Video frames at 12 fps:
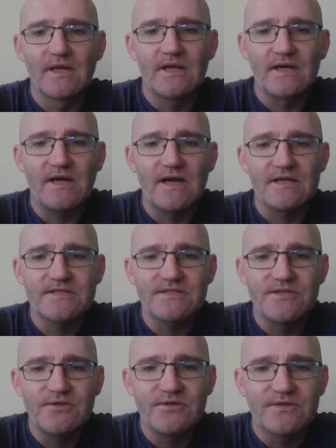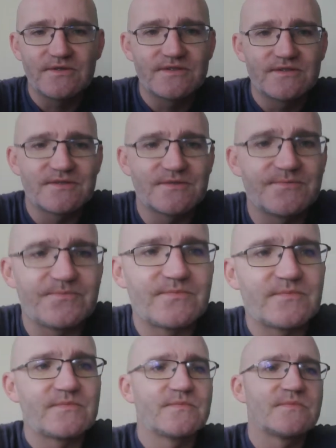Hi students.
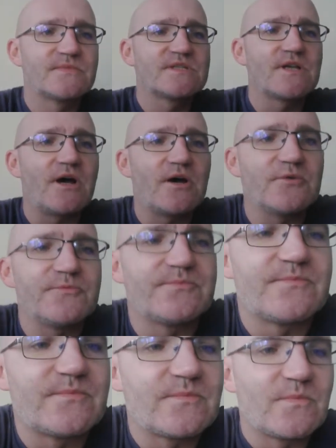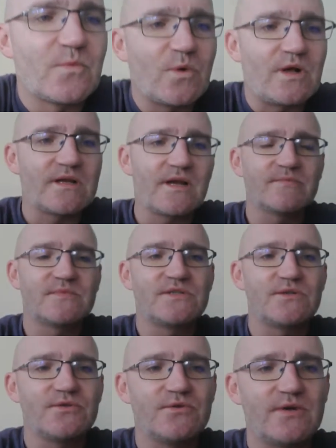So welcome
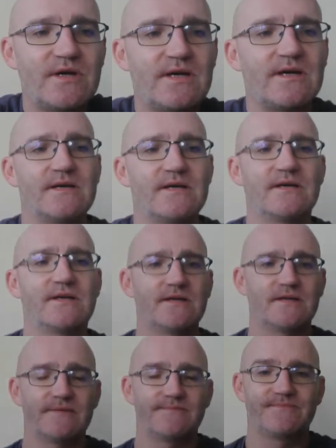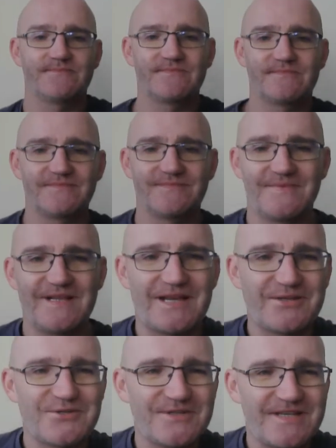to
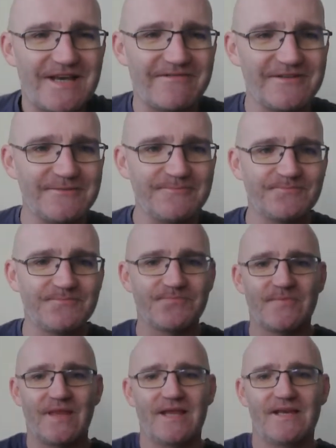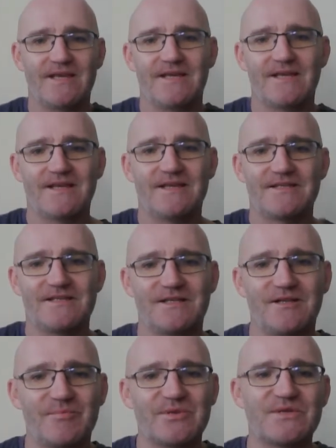lecture 7. A
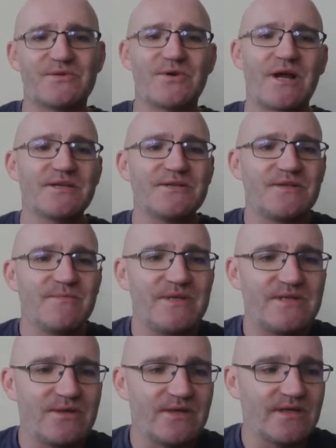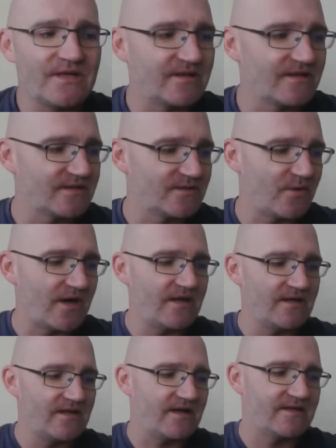little bit strange to be doing it this
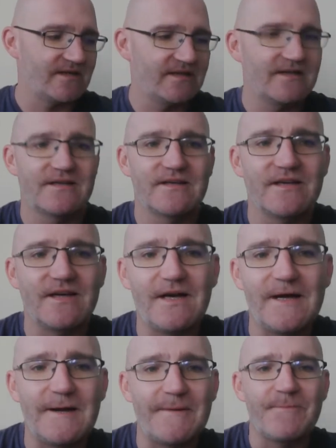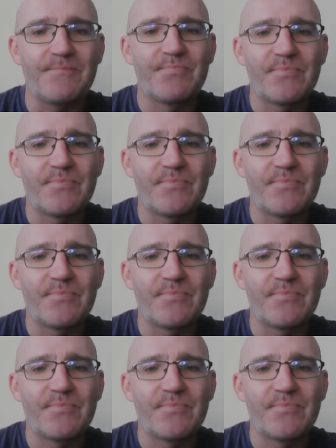way. I think um,